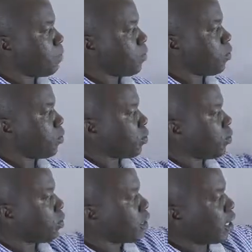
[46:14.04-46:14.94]
So
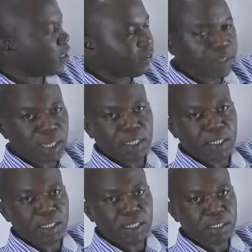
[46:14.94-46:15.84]
to classify
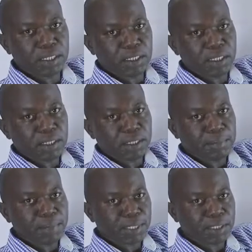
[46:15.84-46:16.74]
the
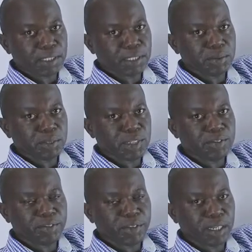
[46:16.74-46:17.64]
parasites, we
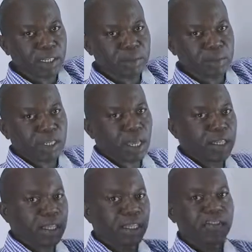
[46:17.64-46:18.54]
have to find out, are
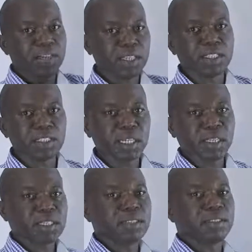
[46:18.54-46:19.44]
they living
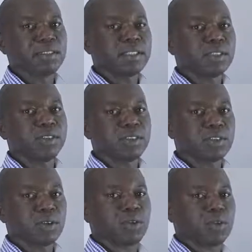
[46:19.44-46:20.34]
inside the
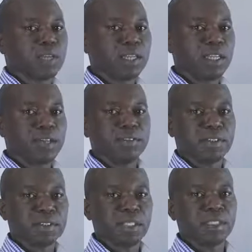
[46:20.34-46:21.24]
host, or do they live
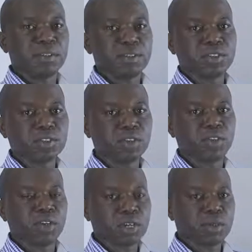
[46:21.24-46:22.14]
inside the host
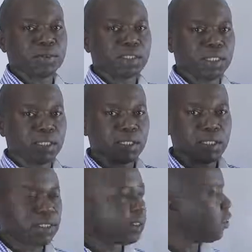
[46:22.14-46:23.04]
or outside the
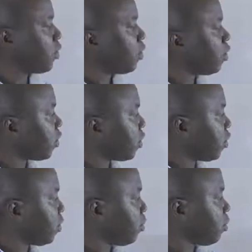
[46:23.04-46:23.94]

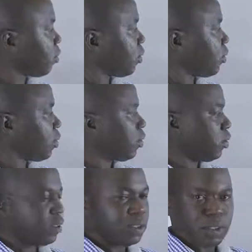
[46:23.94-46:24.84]
host? Mosquito,
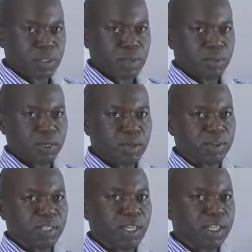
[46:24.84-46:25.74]
where do
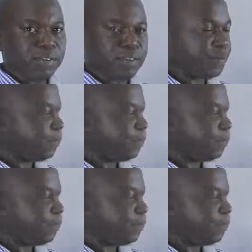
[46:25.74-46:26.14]
they live?